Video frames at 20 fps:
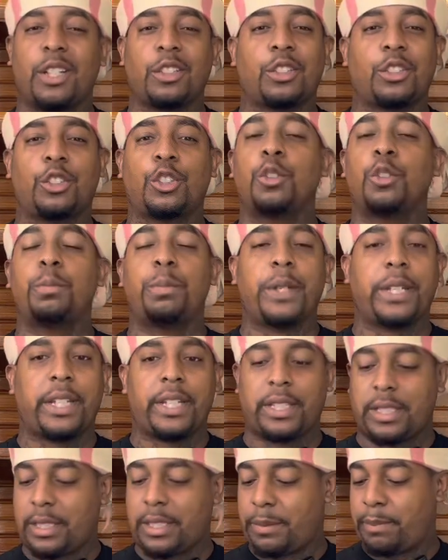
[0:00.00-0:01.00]
super
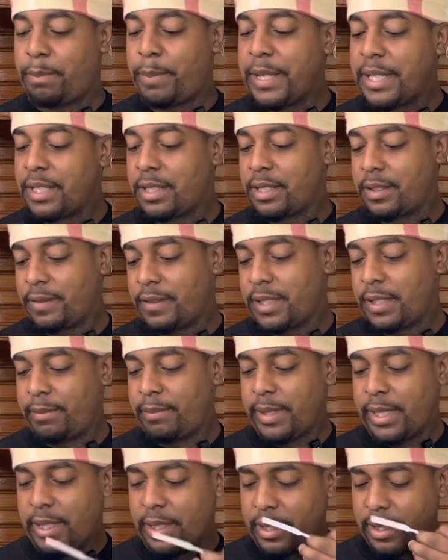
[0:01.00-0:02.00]
expensive to
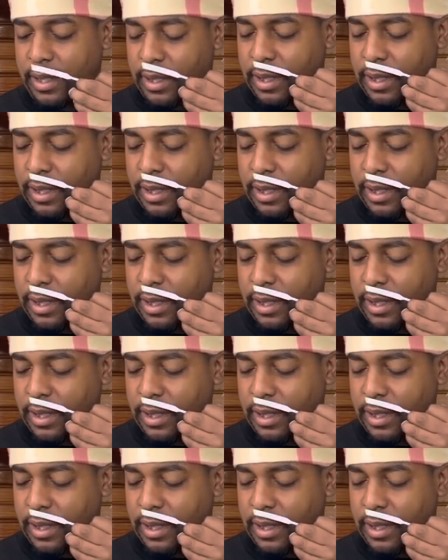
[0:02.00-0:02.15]
me.